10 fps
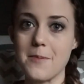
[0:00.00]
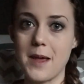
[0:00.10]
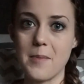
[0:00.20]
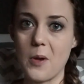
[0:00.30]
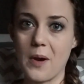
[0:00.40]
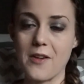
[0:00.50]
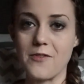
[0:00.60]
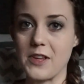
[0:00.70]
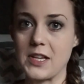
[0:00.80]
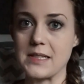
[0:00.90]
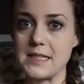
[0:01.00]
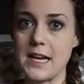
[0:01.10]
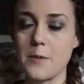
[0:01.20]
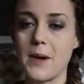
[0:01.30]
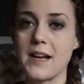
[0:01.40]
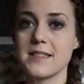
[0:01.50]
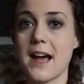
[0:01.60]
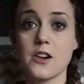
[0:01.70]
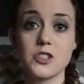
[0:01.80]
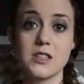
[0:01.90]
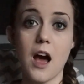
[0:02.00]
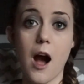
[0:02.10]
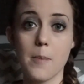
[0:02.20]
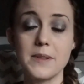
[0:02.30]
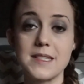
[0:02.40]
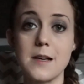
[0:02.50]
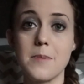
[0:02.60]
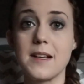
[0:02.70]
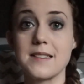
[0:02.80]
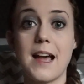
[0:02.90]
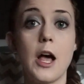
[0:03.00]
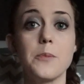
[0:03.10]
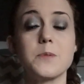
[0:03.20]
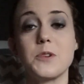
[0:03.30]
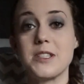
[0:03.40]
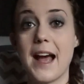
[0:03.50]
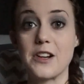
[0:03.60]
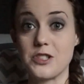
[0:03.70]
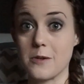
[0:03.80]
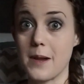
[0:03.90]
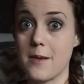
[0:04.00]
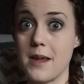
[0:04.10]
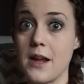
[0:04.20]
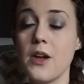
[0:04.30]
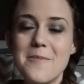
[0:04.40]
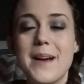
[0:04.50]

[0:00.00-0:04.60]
my baby when I'm feeling sick, but it's actually the opposite because it helps protect your baby.